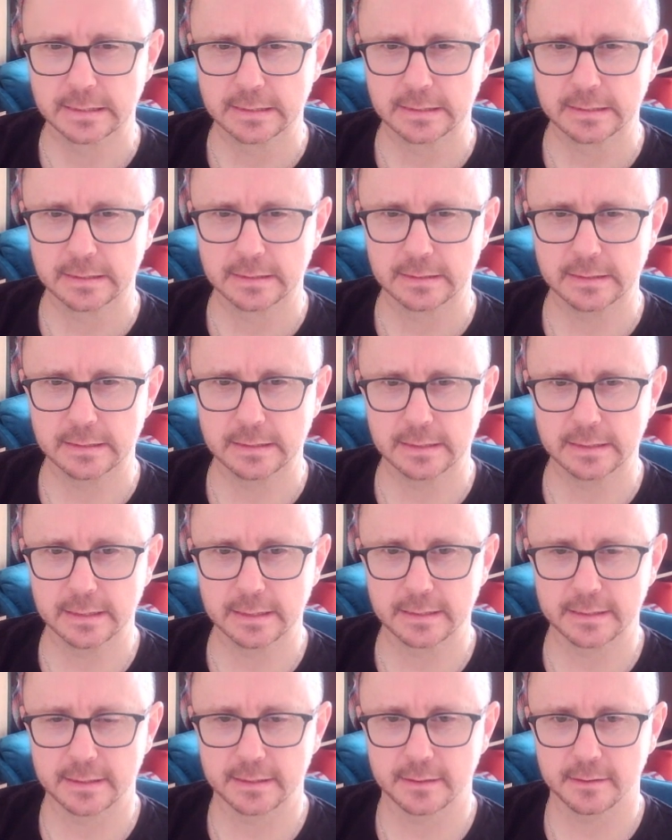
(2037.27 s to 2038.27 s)
Yeah, it's
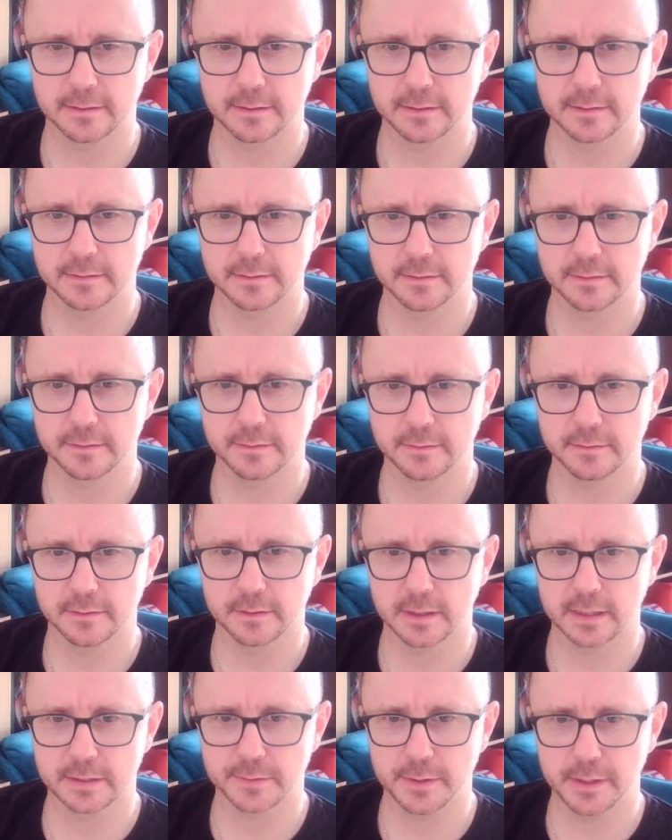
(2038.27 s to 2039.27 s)
not nice
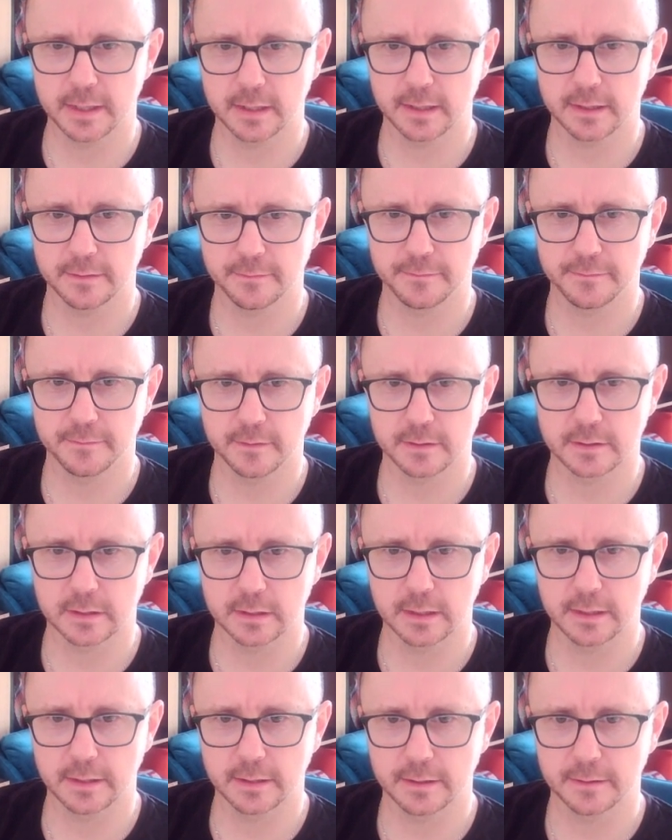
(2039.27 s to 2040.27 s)
when you can't get the first
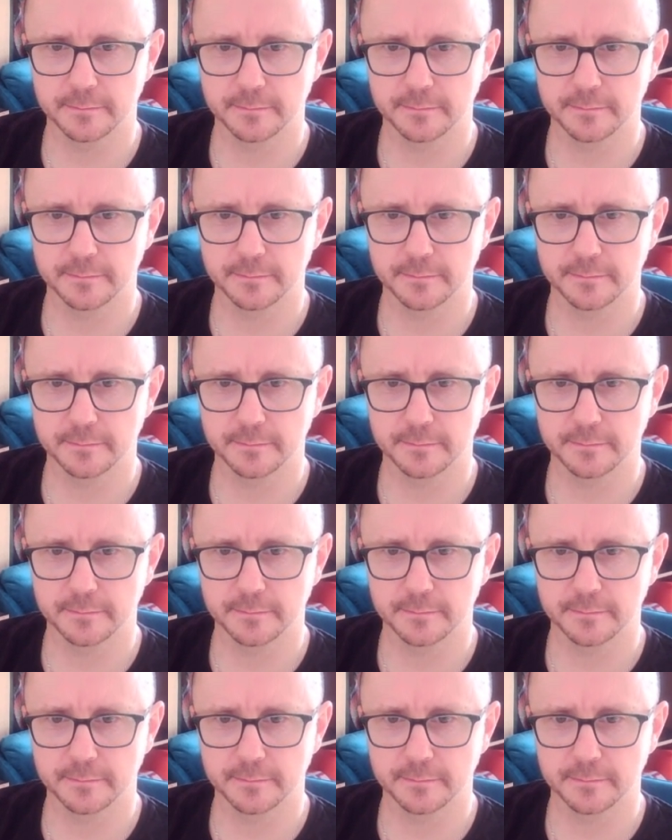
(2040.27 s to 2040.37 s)
letter.